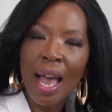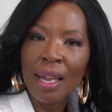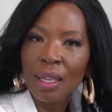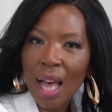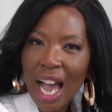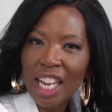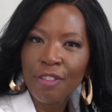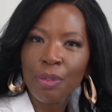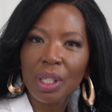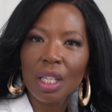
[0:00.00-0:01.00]
a
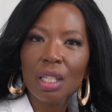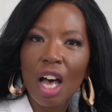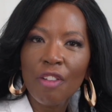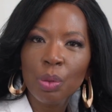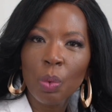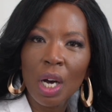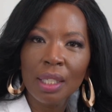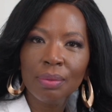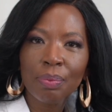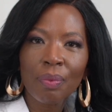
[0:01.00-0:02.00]
life with a loved
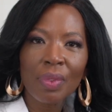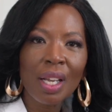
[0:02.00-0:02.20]
one,